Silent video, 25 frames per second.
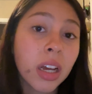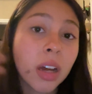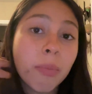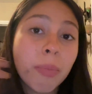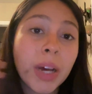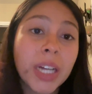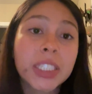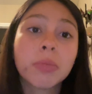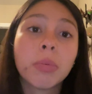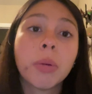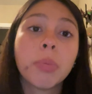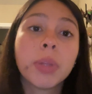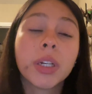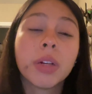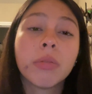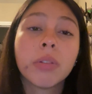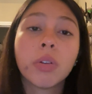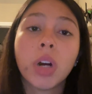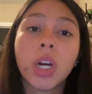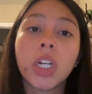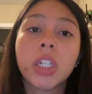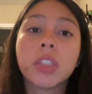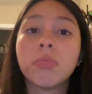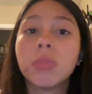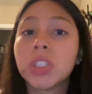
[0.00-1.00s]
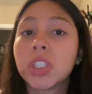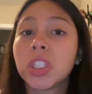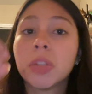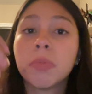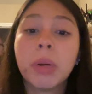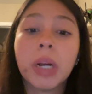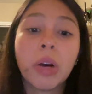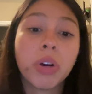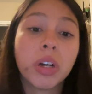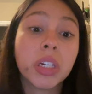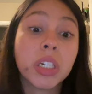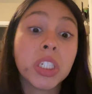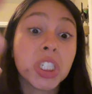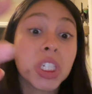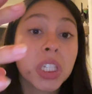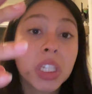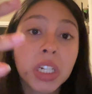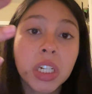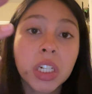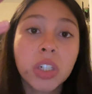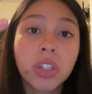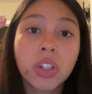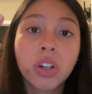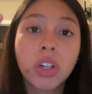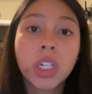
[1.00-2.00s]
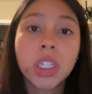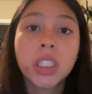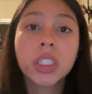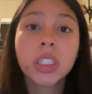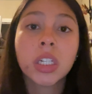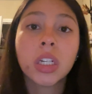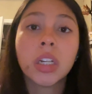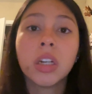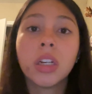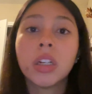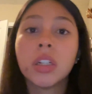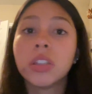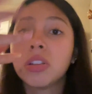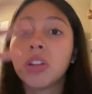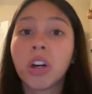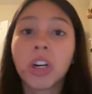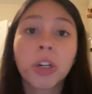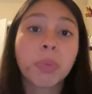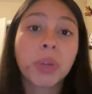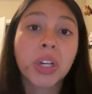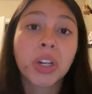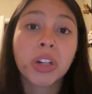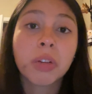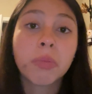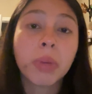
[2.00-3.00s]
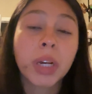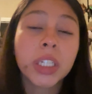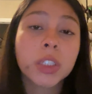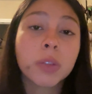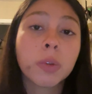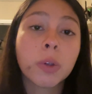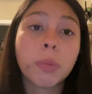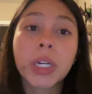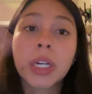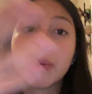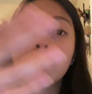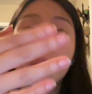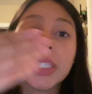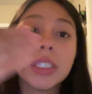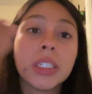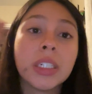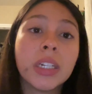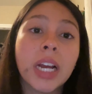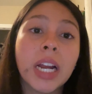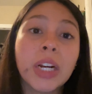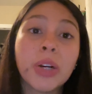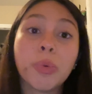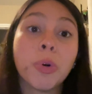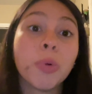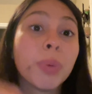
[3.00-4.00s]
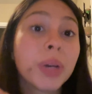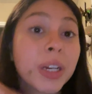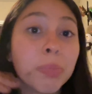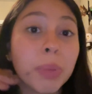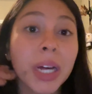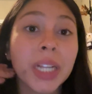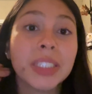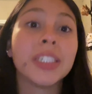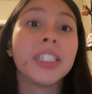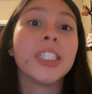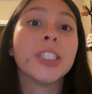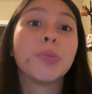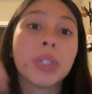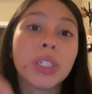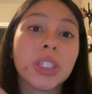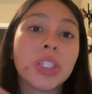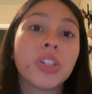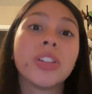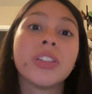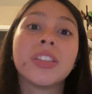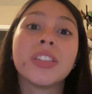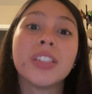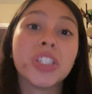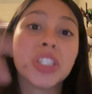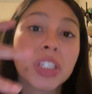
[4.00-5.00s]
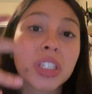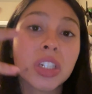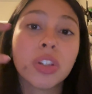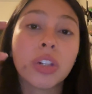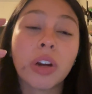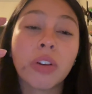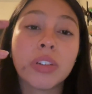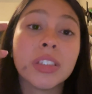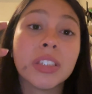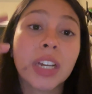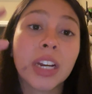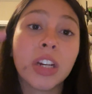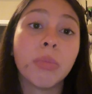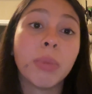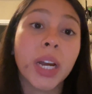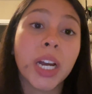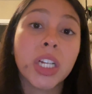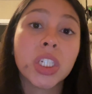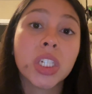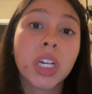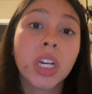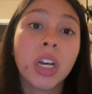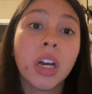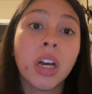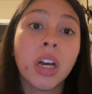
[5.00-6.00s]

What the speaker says: Basketball player requires muscular power and agility endurance. Soccer player combines aerobic capacity and aerobic capacity, sprint endurance, and agility throughout an entire match.